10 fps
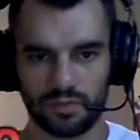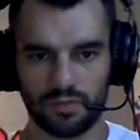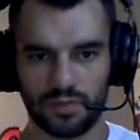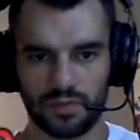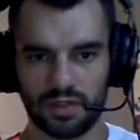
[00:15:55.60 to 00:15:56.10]

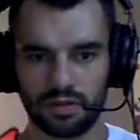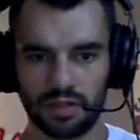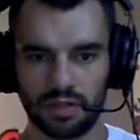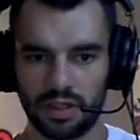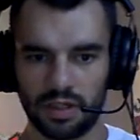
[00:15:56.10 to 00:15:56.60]
dude. Look
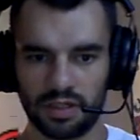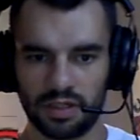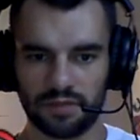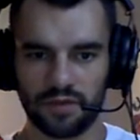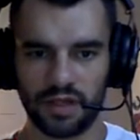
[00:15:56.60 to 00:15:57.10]
at all this
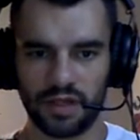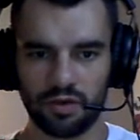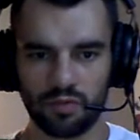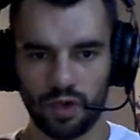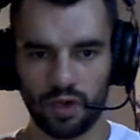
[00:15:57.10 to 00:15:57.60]
video
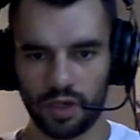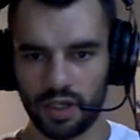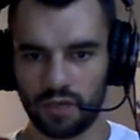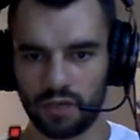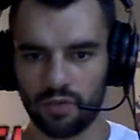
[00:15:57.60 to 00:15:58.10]

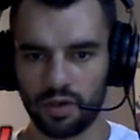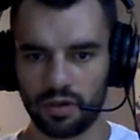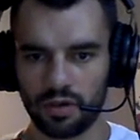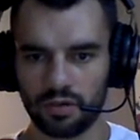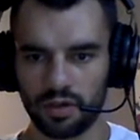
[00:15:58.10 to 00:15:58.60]
marketing,
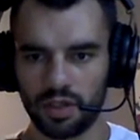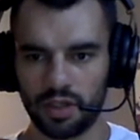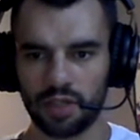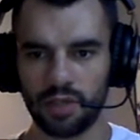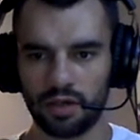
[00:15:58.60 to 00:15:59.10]
bro. Email